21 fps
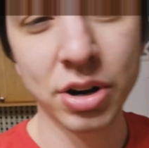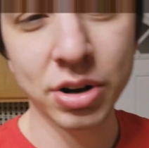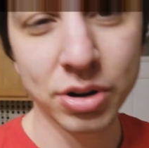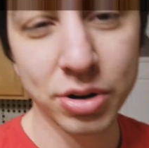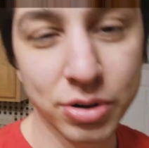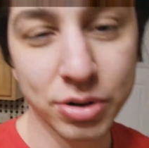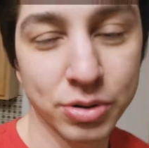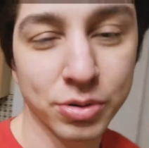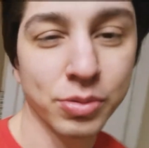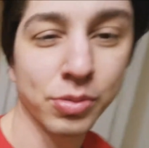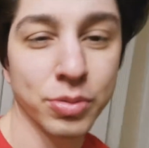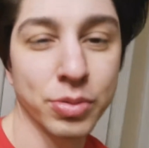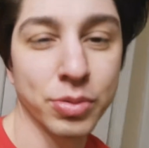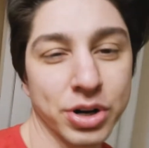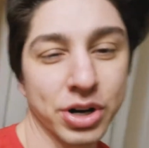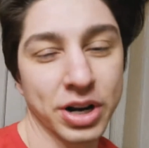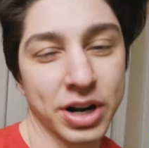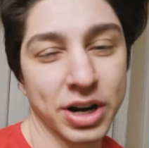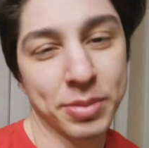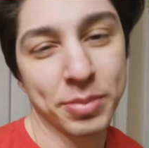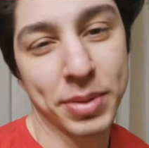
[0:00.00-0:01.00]
we're going to
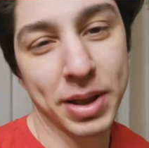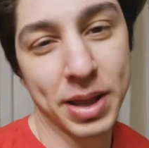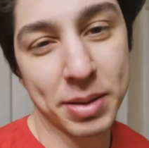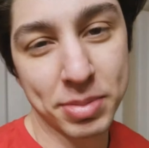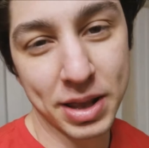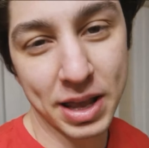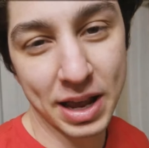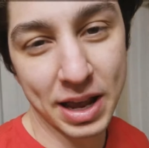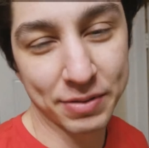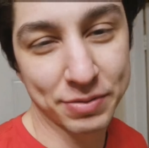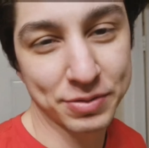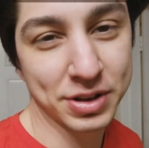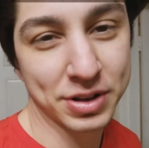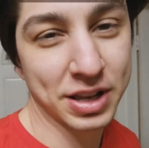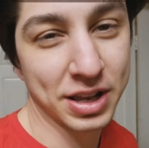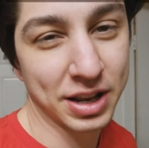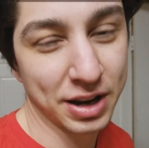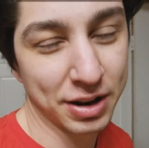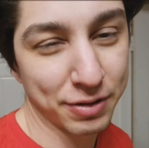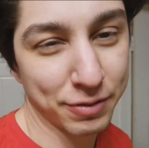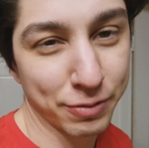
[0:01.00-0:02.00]
maybe have to get it
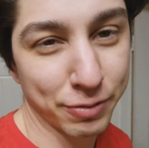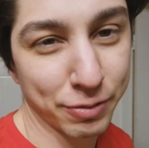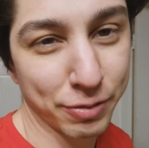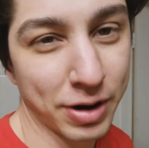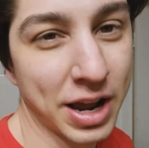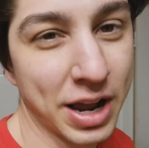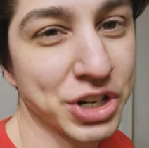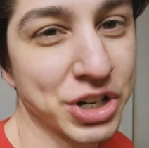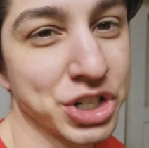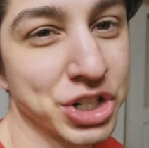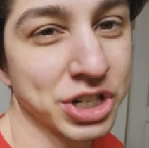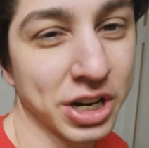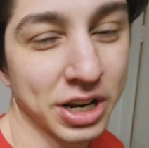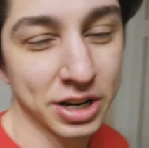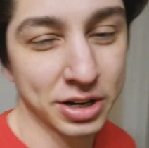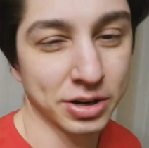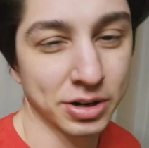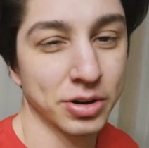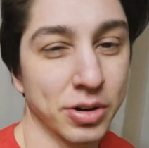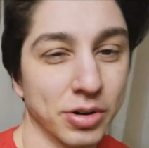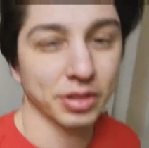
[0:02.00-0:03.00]
fresh and go to the
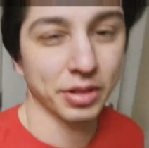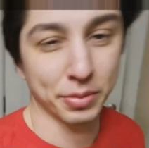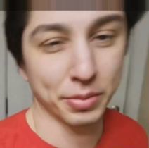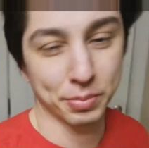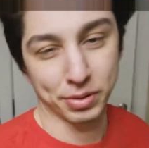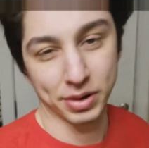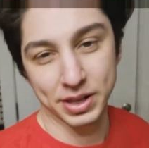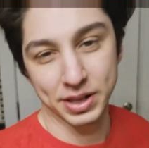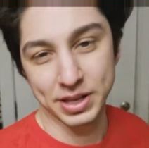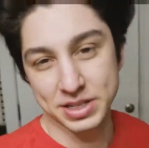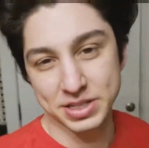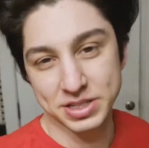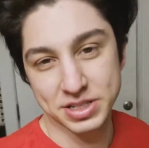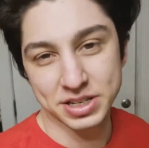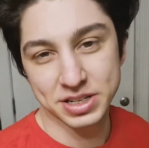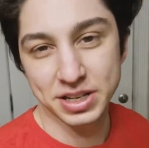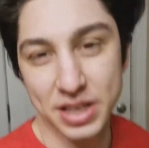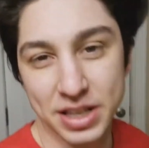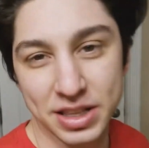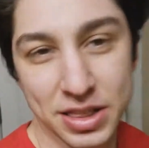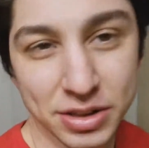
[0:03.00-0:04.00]
place to get the
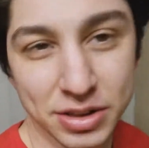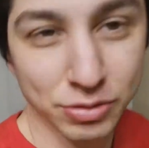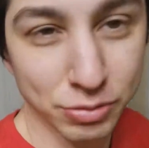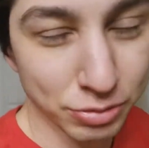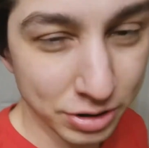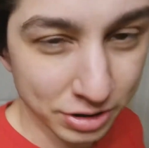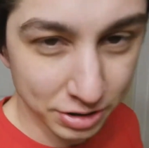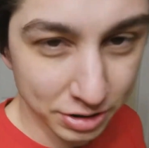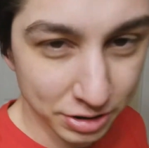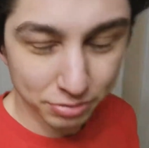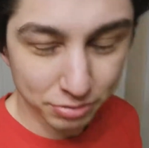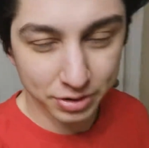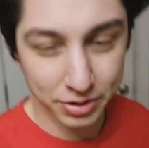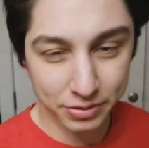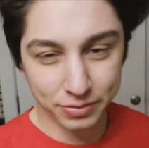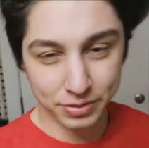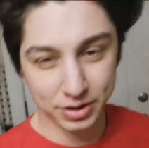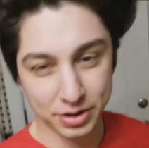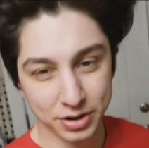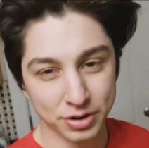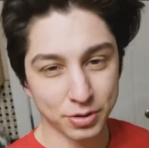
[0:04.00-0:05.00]
real review.
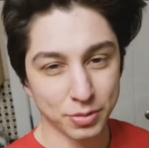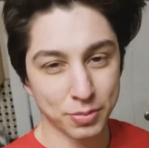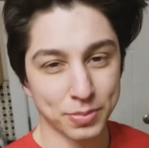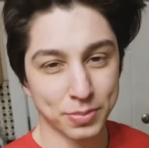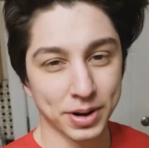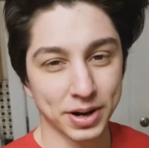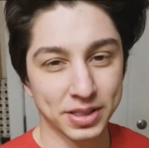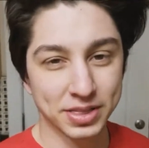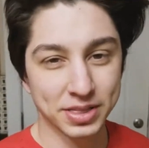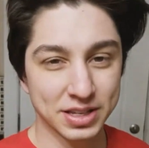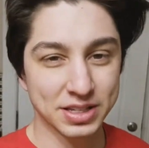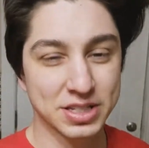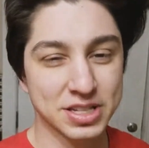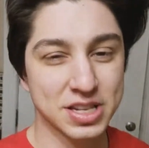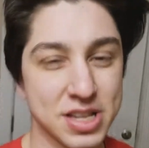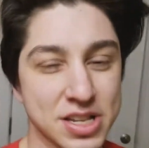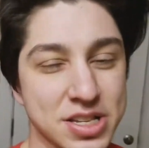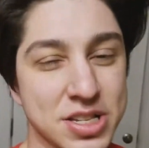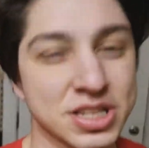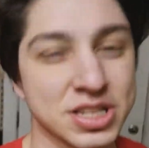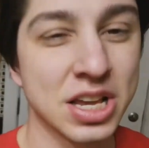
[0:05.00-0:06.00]
But this is a